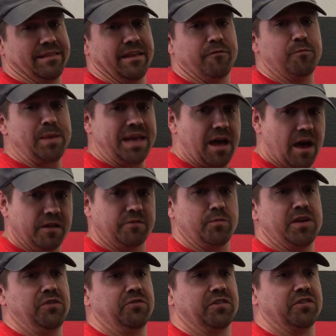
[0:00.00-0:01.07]
deadlift, because
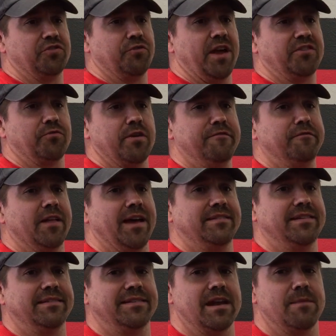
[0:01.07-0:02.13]
we use the stretch
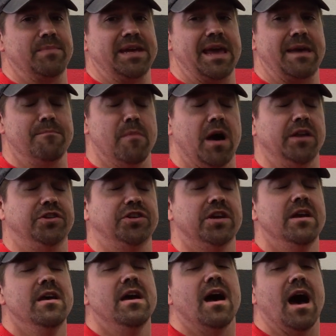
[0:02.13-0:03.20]
reflex, is going to be a much
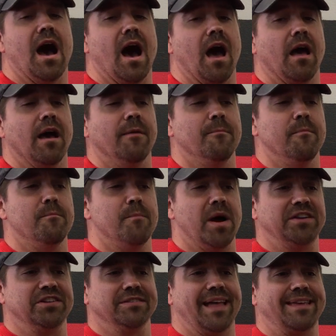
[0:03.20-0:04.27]

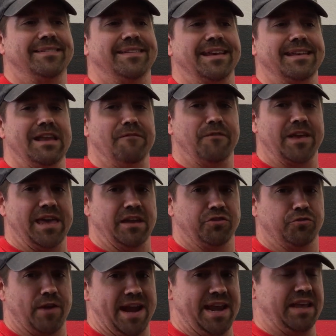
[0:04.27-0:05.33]
less significant
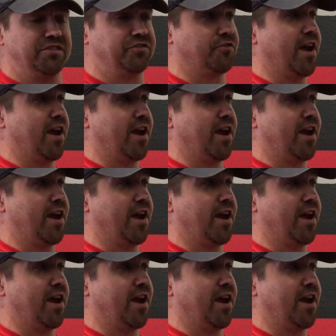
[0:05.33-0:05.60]
training